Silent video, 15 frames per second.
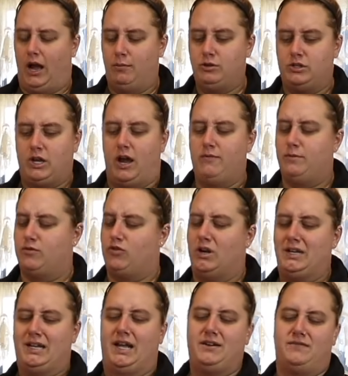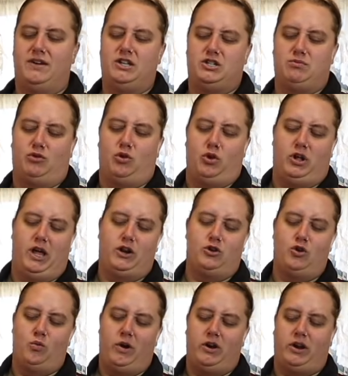I'm just, I've been running out of vegetable oil. I don't
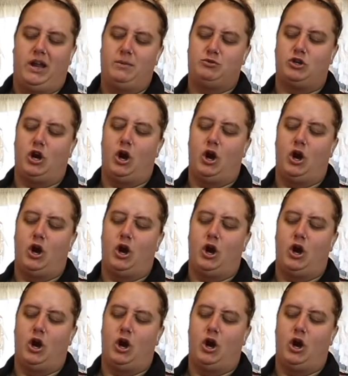know where it keeps